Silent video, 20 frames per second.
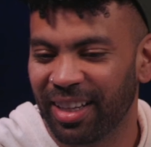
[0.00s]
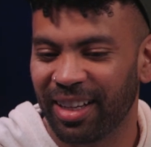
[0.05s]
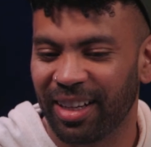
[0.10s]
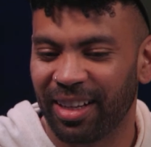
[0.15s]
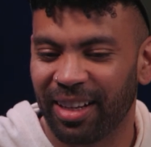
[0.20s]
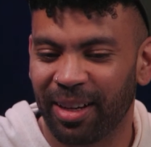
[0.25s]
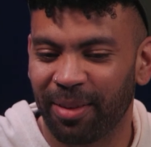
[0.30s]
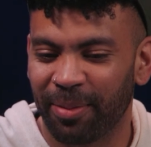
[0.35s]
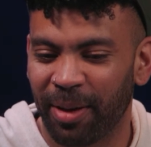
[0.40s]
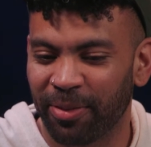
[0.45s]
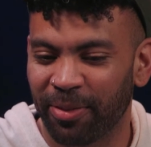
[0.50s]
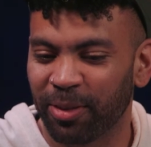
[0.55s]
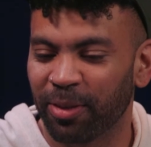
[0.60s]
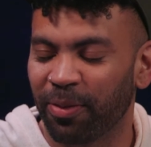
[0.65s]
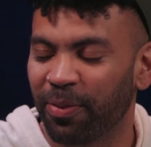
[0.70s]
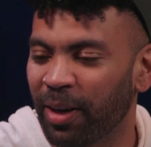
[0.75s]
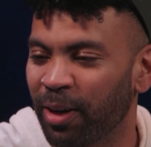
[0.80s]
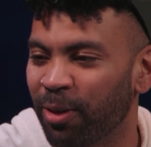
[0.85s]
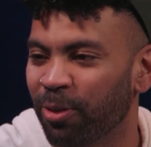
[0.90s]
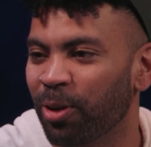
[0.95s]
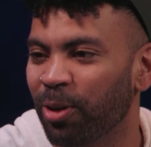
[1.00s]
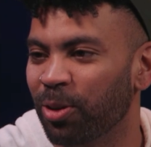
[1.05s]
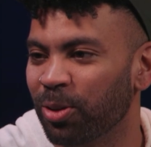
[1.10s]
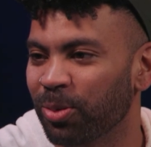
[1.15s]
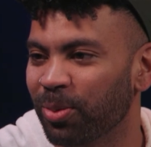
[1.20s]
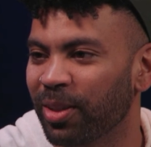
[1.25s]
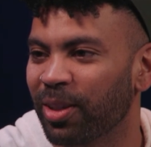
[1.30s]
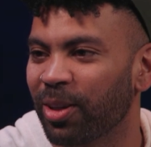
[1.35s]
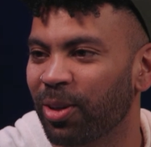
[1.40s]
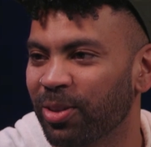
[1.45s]
after the final rose
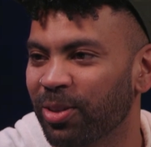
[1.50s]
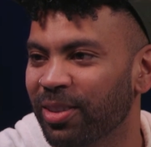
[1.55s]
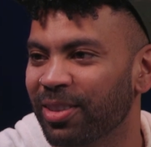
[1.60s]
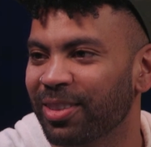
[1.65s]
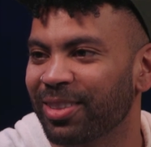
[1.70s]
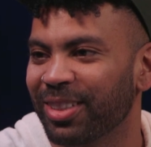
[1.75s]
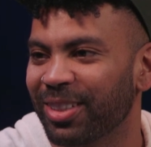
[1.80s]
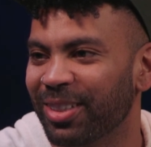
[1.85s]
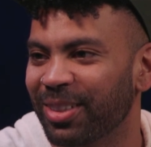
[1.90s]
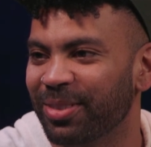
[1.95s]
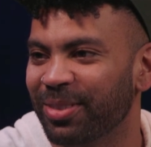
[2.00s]
with Colton. So